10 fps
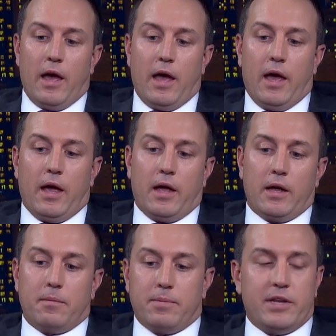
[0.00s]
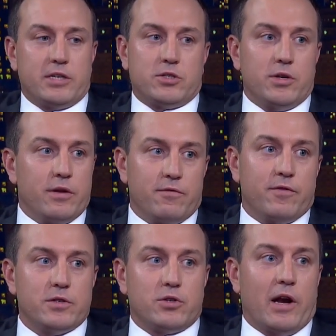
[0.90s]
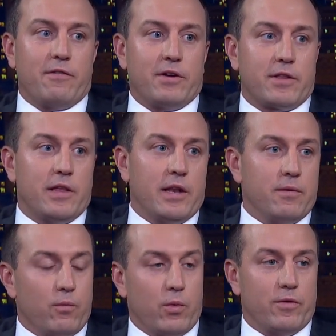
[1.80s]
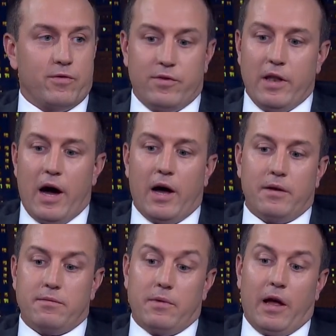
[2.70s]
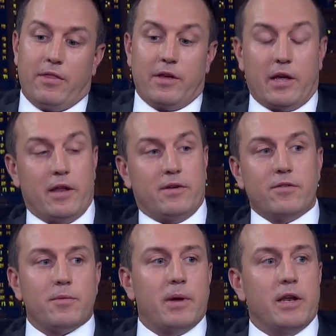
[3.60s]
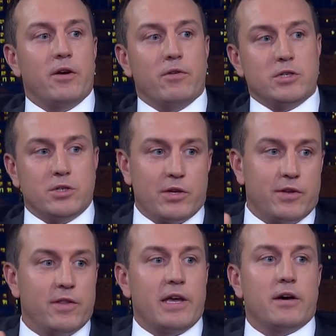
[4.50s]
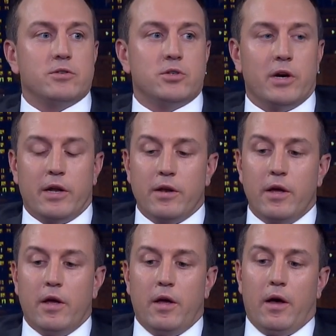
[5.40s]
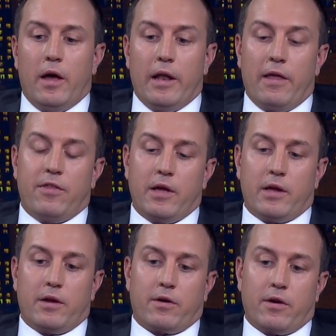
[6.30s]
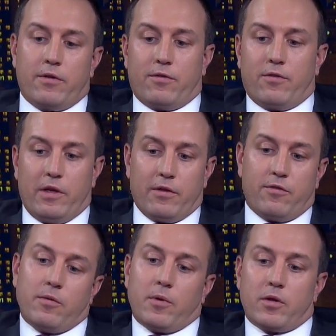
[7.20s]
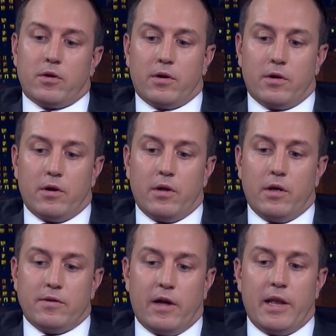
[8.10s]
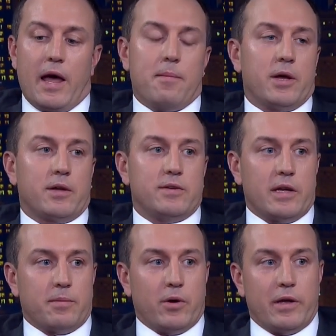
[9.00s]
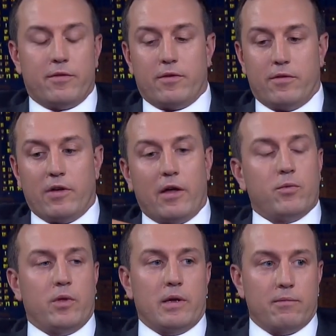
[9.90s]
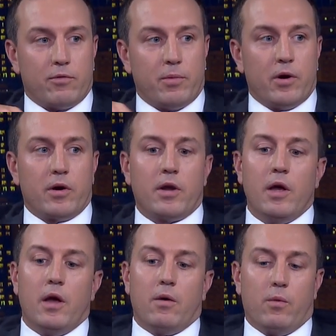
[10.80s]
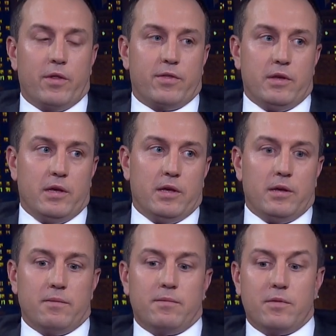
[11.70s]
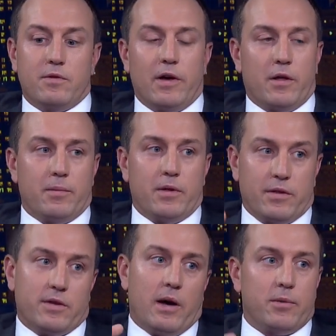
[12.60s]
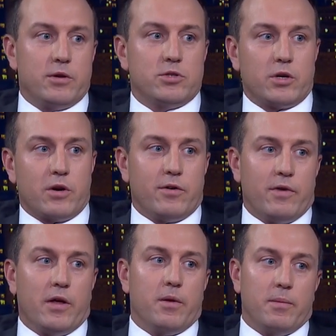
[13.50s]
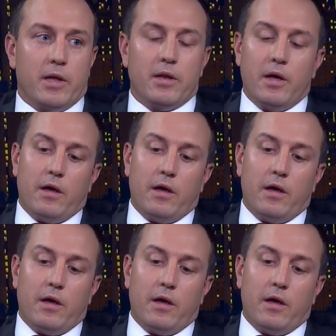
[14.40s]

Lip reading: a pedestrian foot traffic that was not, I think, anticipated originally to the L train. And I think you're going to see a similar dynamic take place in South Williamsburg with the development, the Domino Sugar development.